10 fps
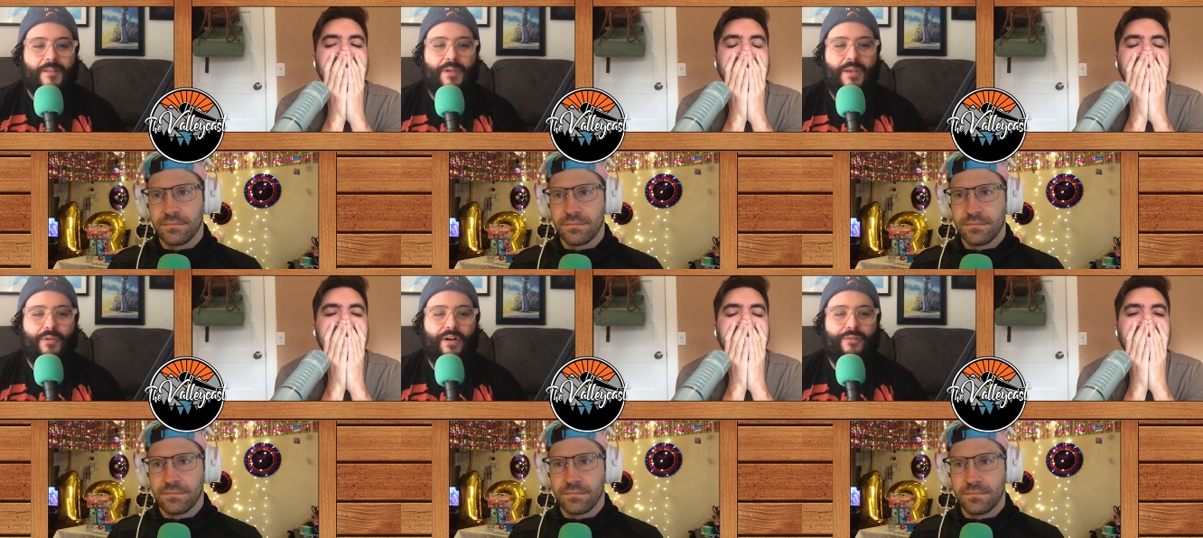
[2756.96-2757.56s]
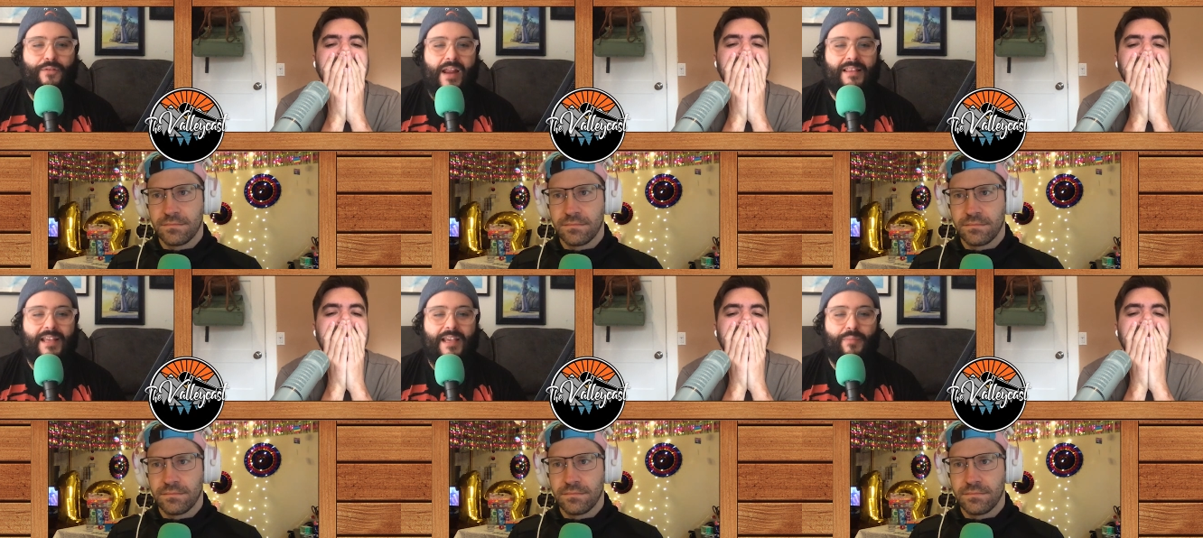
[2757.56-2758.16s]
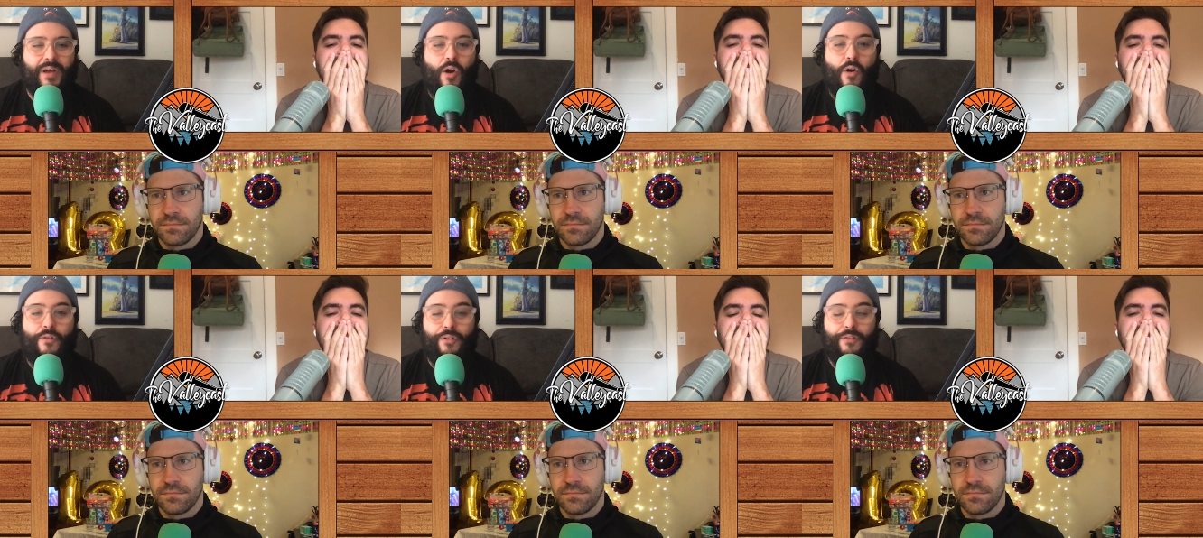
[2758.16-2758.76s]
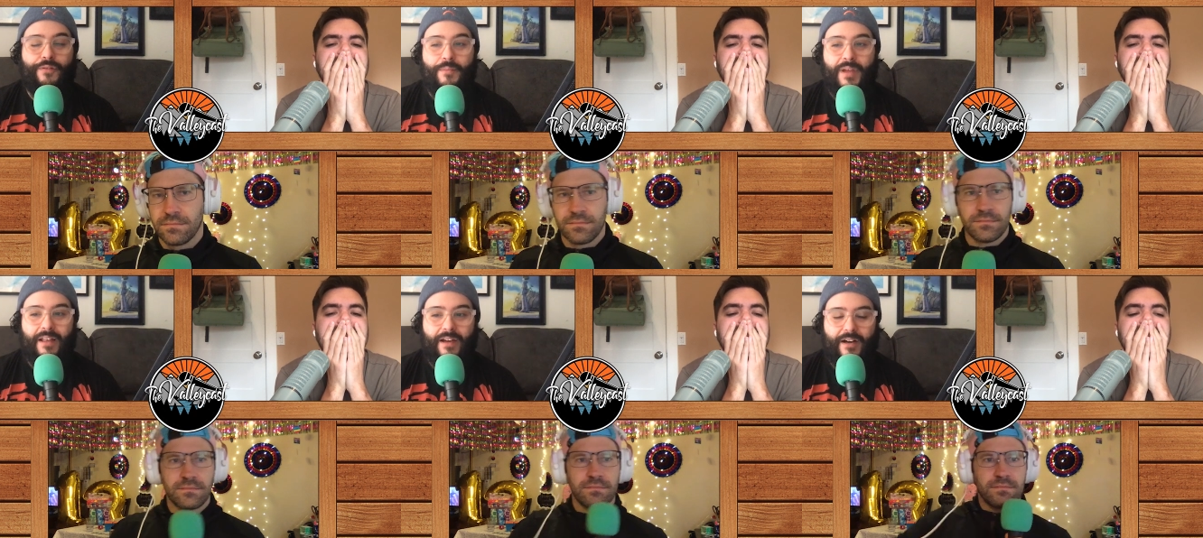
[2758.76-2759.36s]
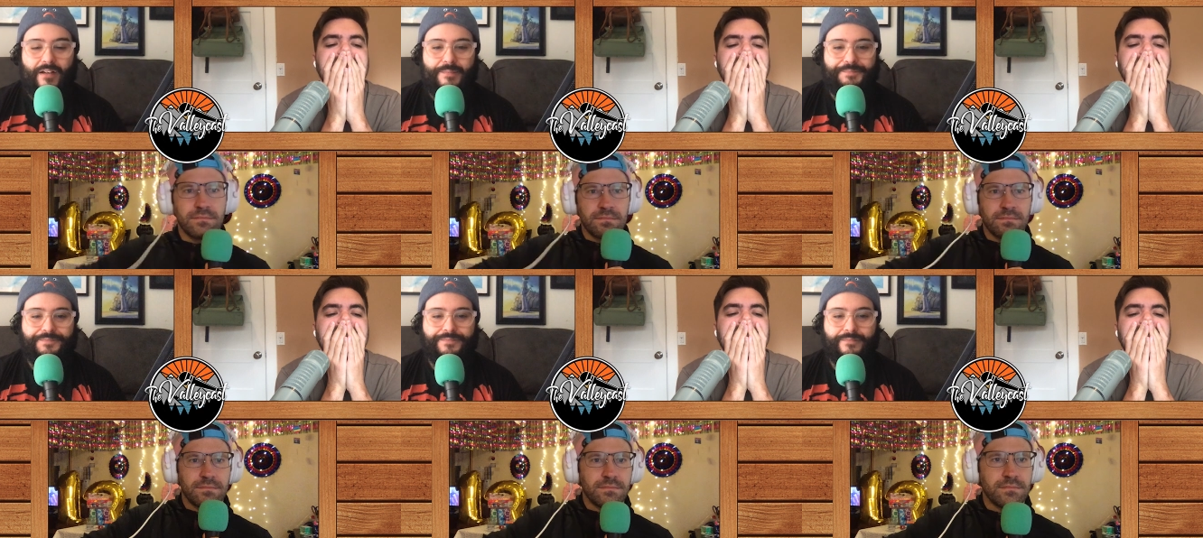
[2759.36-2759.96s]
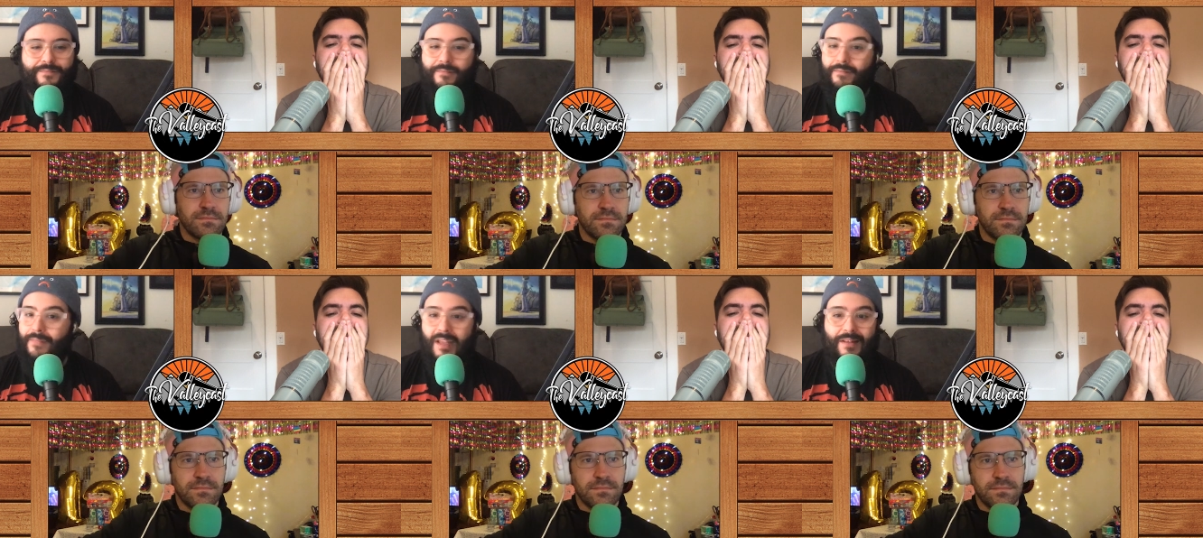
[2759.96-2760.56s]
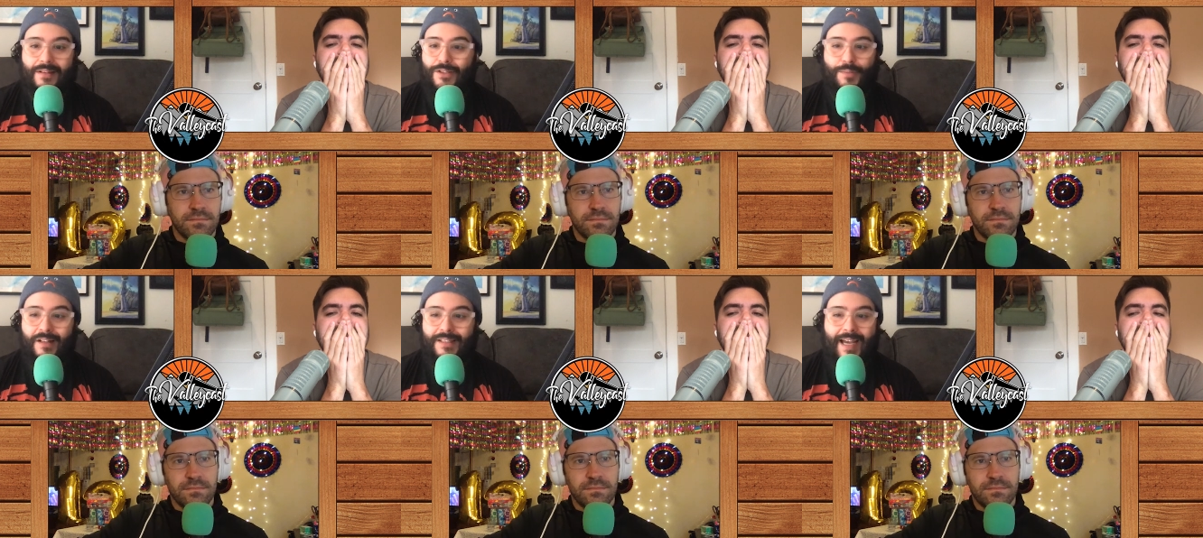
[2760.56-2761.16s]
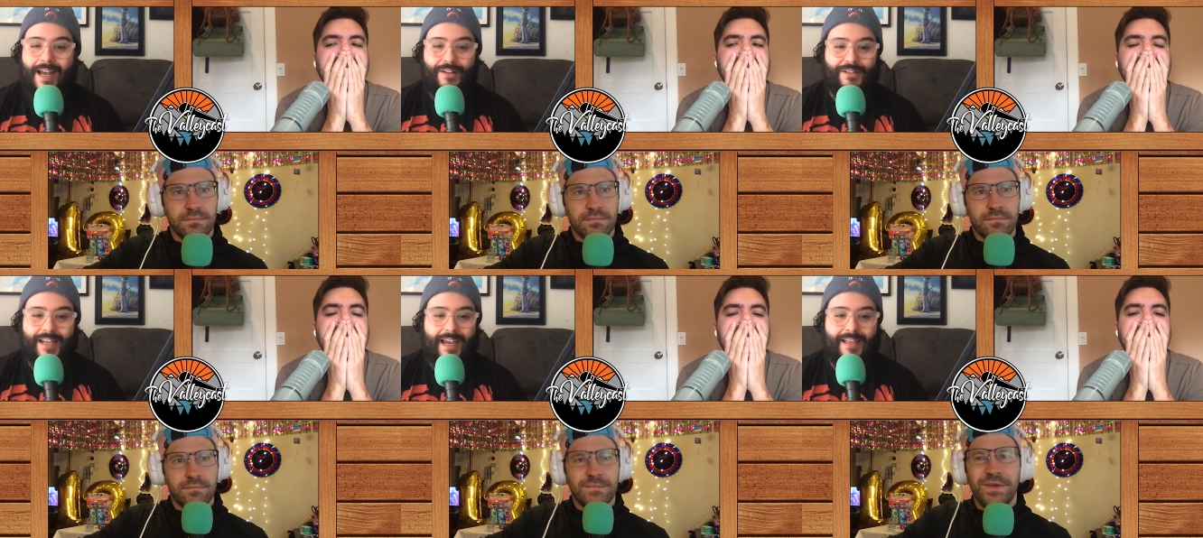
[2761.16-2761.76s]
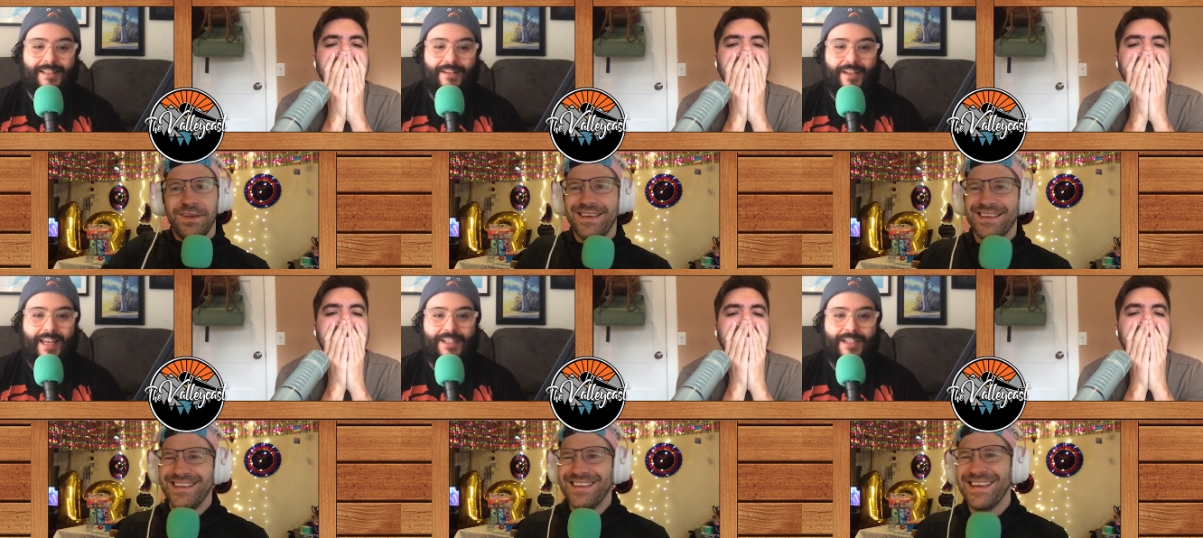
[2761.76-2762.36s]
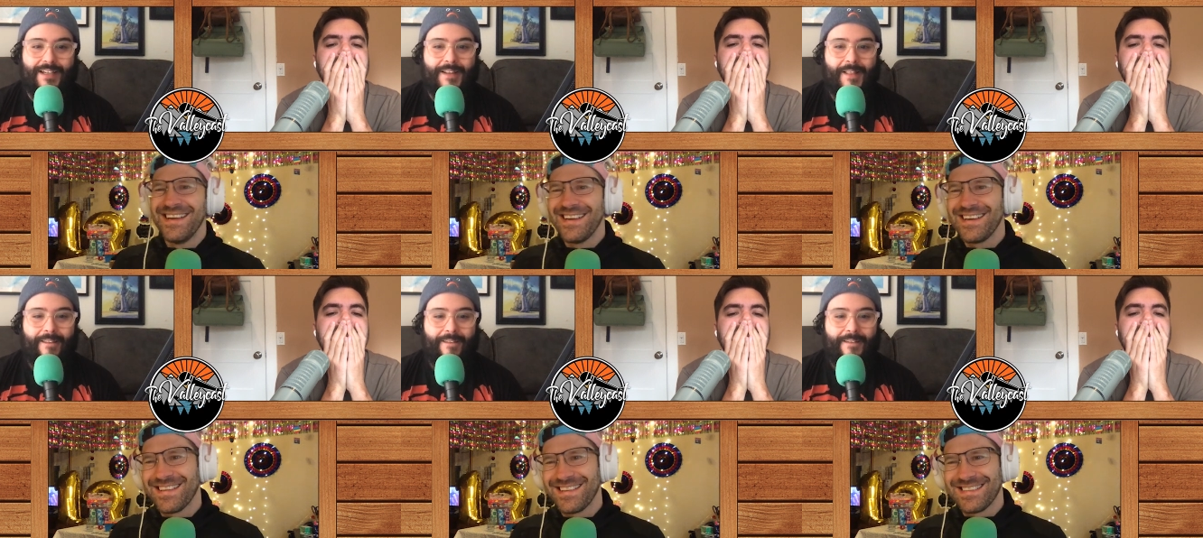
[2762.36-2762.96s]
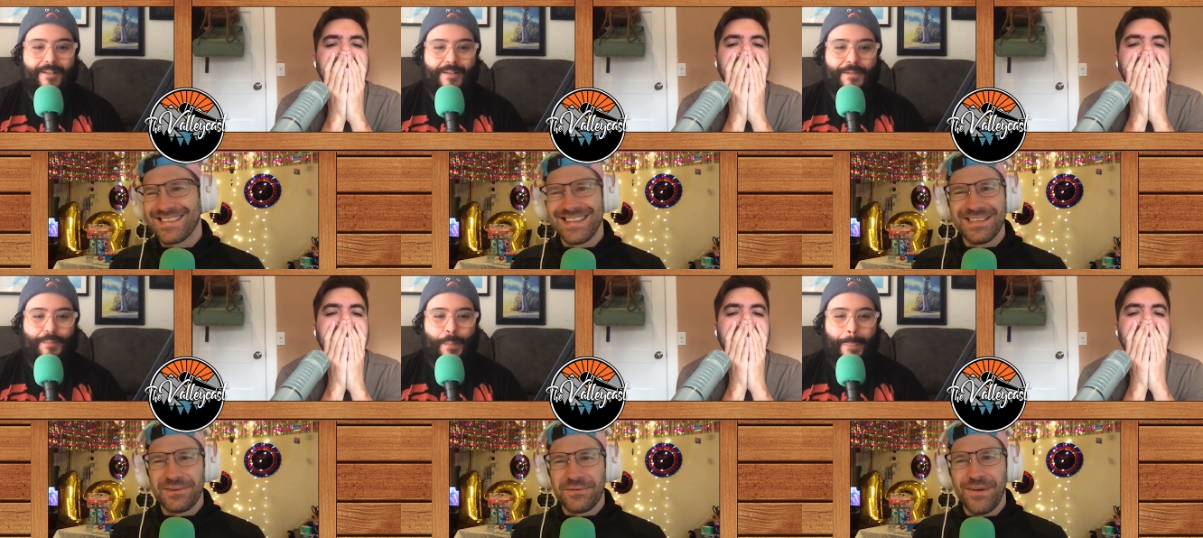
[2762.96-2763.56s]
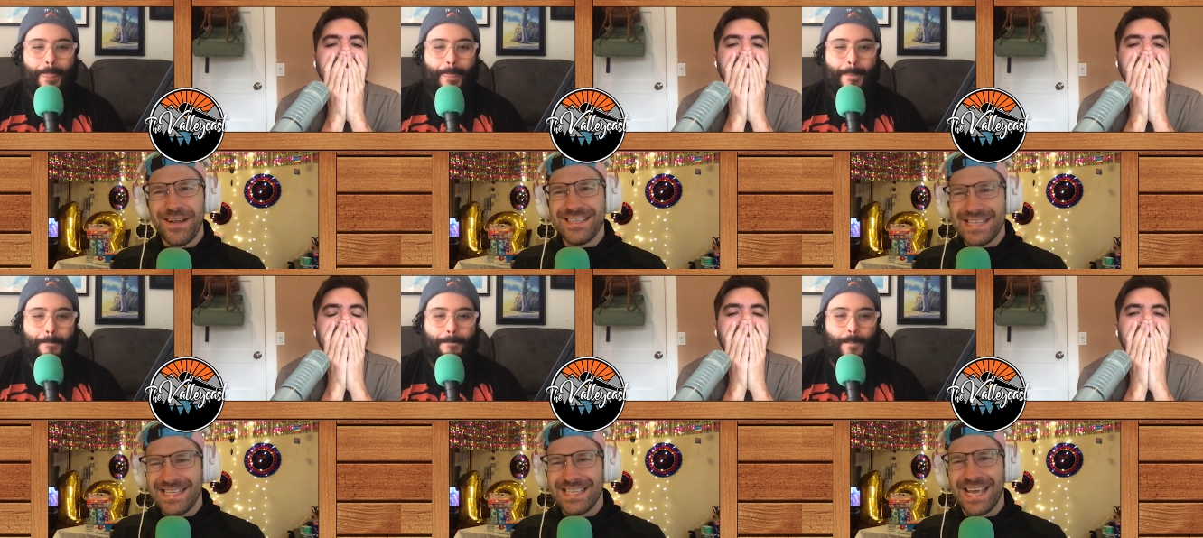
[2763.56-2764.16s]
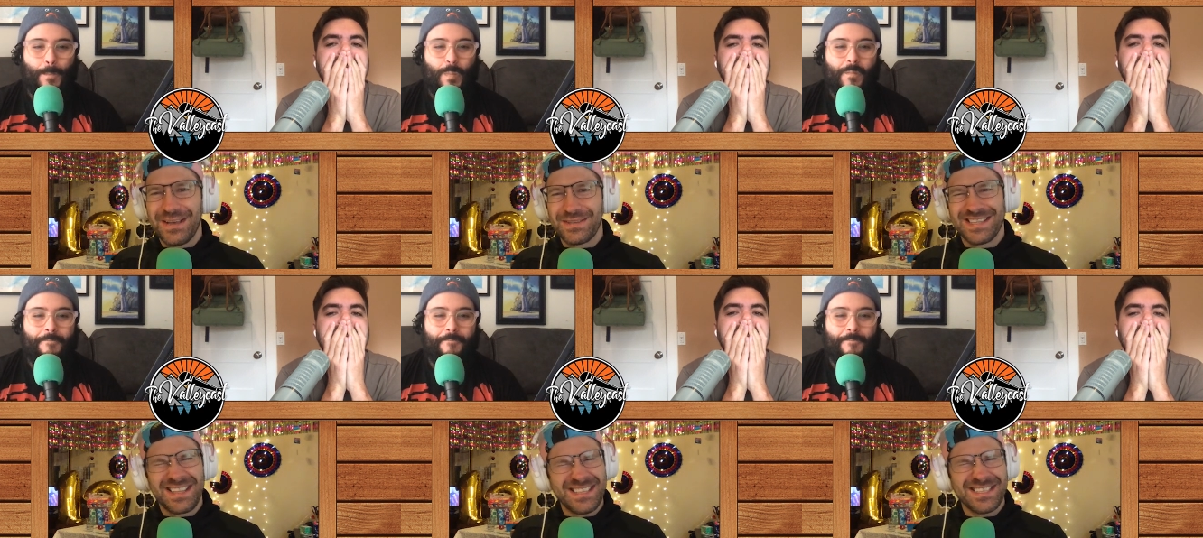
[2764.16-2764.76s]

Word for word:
Speaker 1: The people are friendly, but over-familiar. The small towns, guys, they'll get you.
Speaker 2: These are fun details. Like this